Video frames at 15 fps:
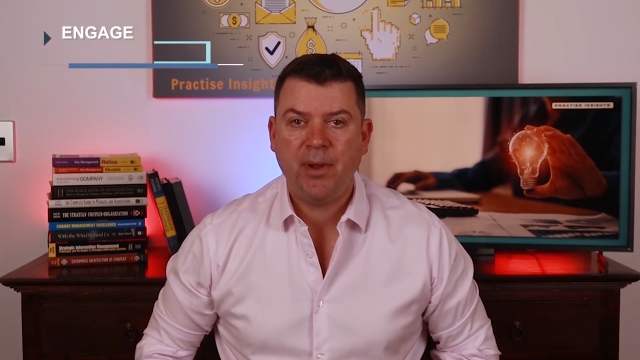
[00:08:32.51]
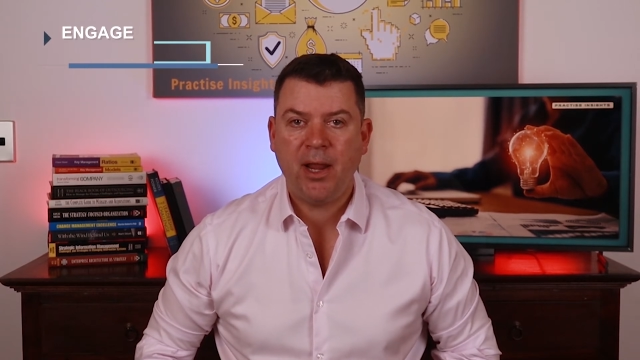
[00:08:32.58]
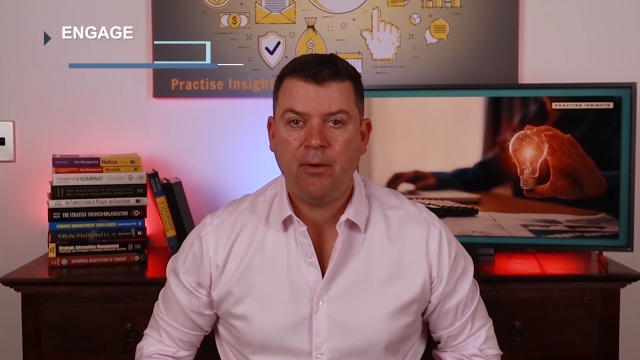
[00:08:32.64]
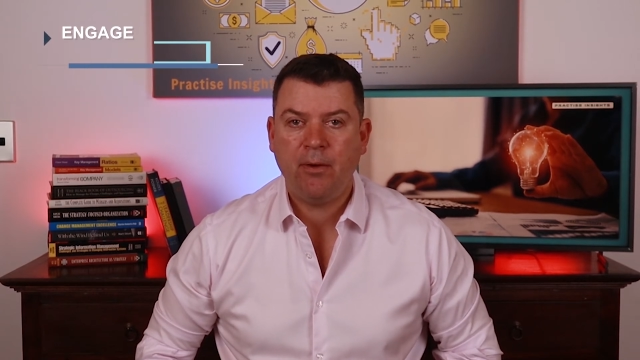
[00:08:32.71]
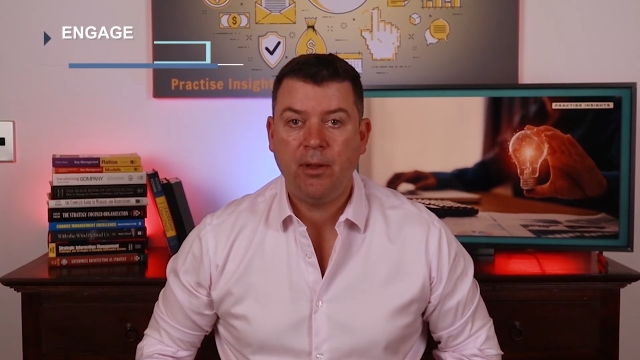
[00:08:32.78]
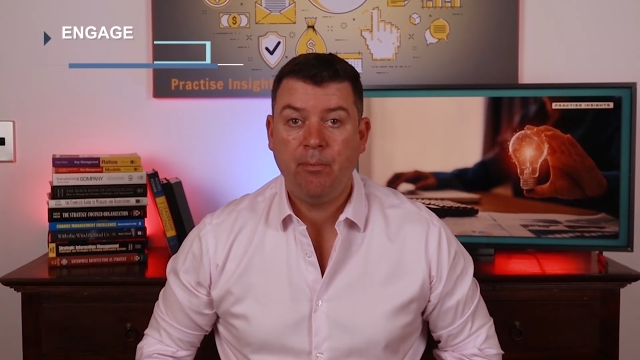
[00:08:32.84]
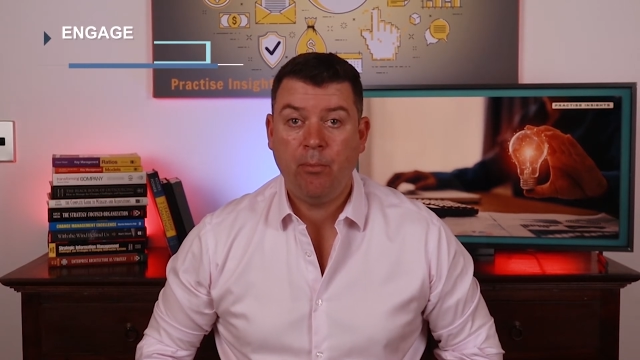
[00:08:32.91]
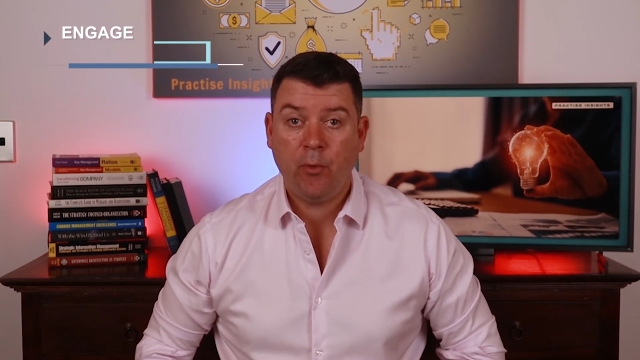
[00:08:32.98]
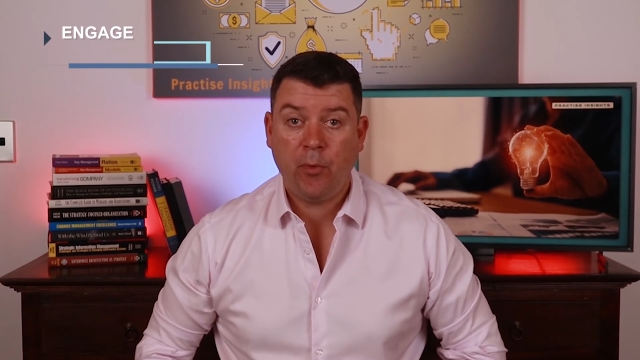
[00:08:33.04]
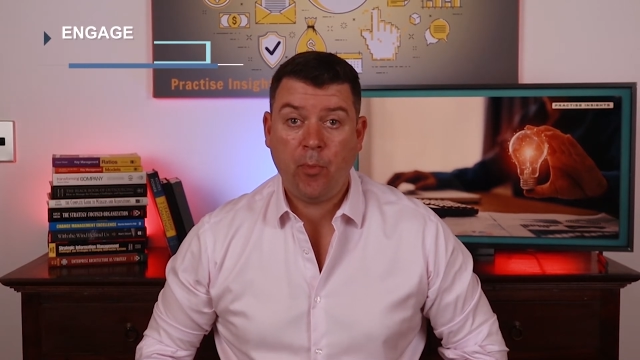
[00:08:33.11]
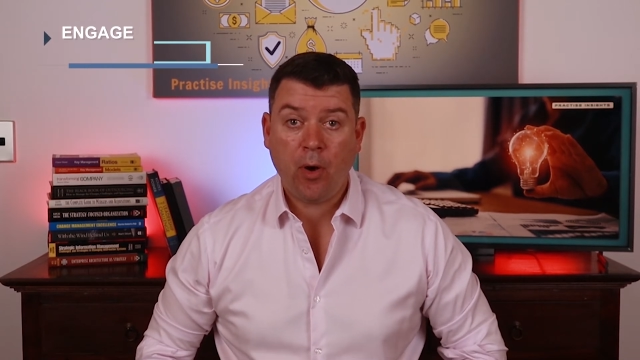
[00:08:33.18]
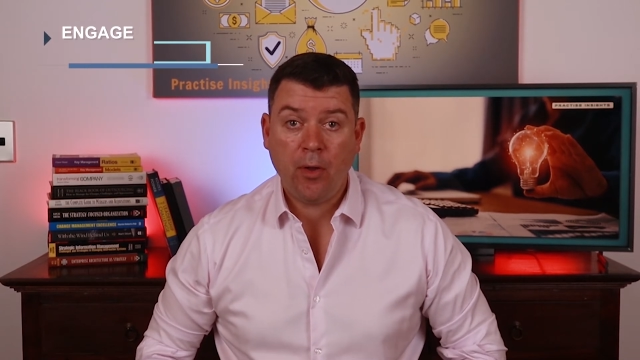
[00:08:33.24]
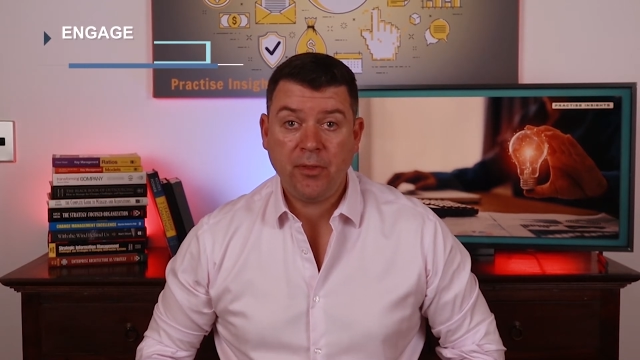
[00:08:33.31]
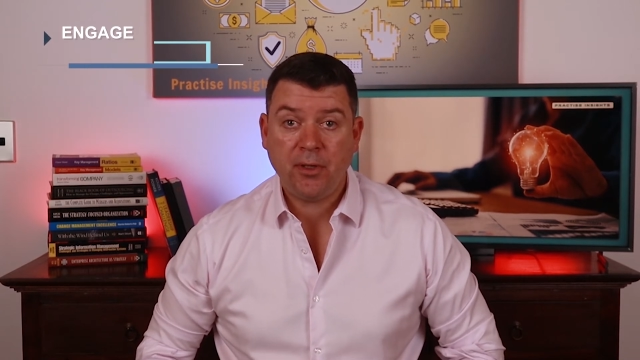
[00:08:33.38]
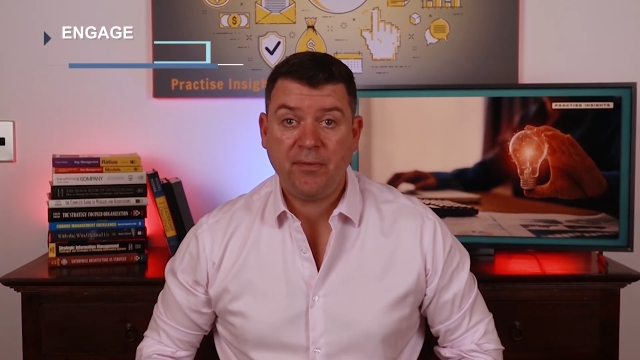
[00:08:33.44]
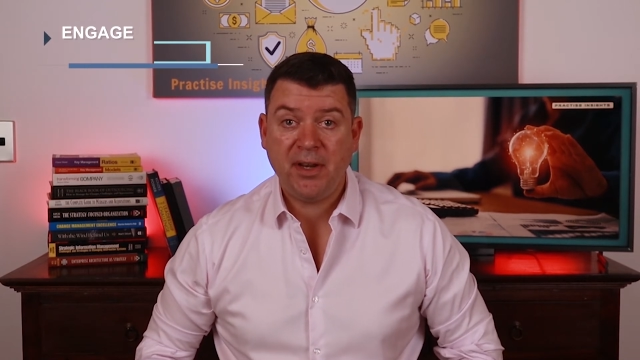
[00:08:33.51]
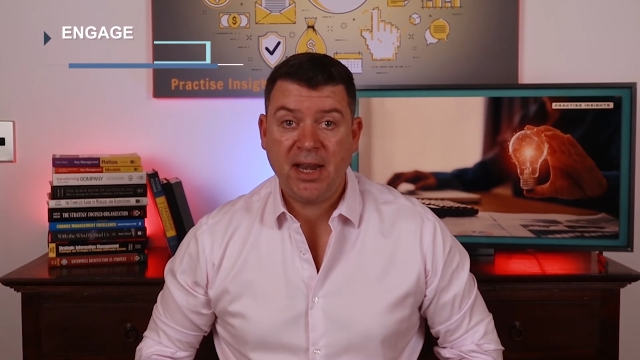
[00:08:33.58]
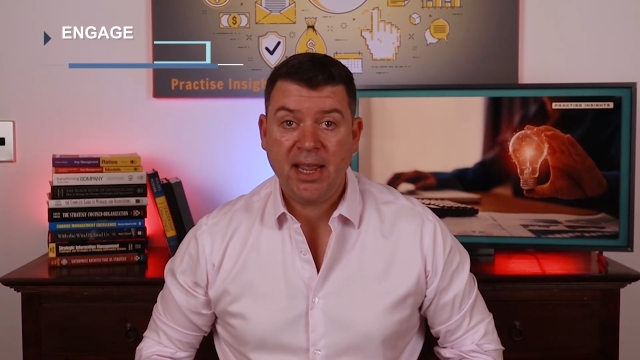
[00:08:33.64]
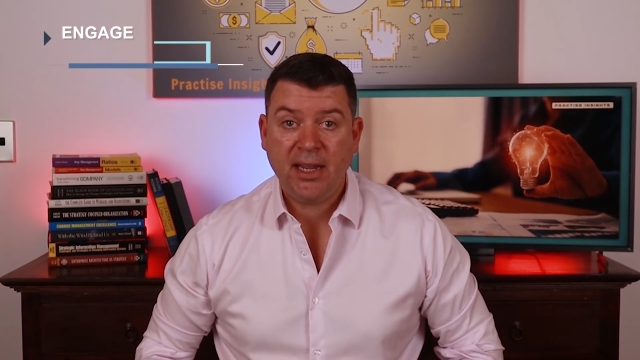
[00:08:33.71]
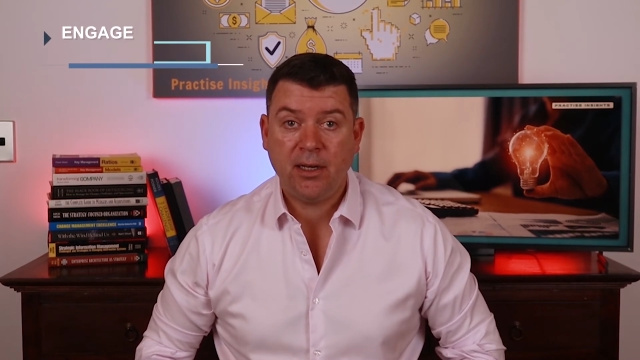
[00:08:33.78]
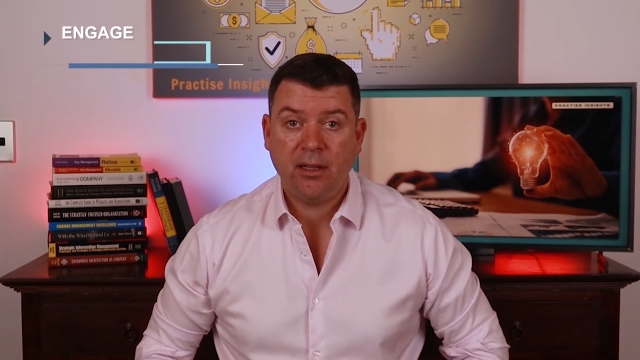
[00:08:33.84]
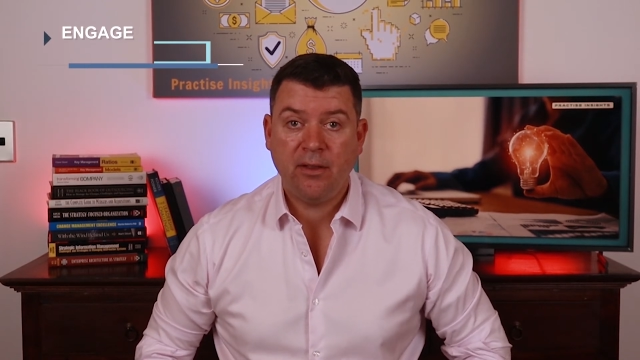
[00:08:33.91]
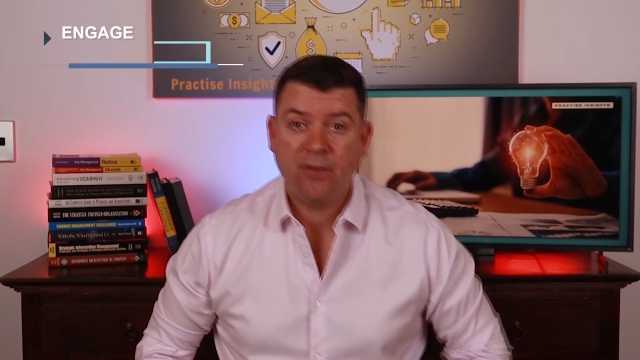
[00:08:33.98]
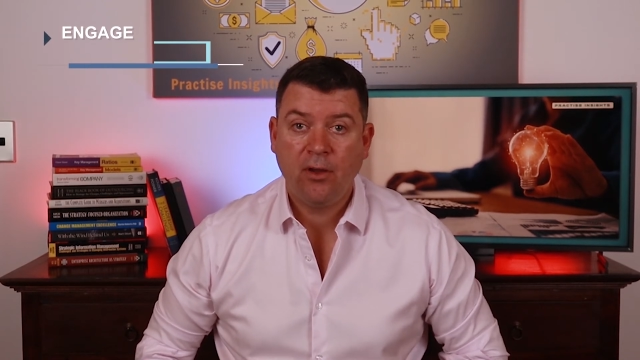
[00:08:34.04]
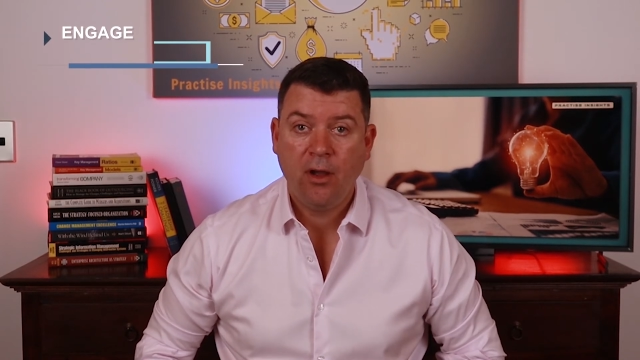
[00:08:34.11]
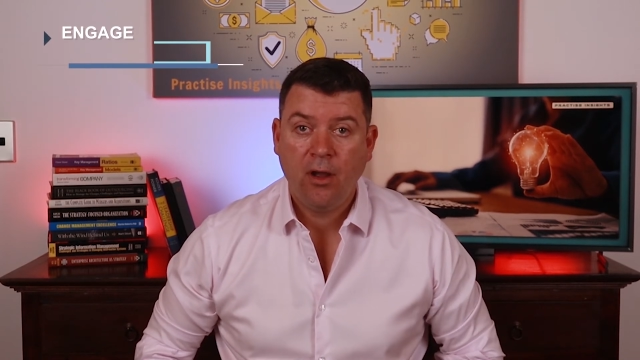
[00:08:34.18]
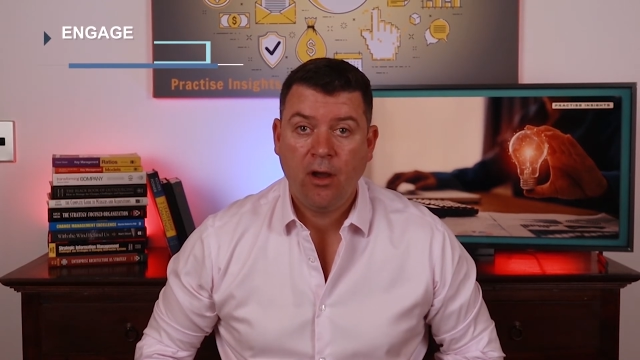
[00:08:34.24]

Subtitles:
bearing, both positive and negative,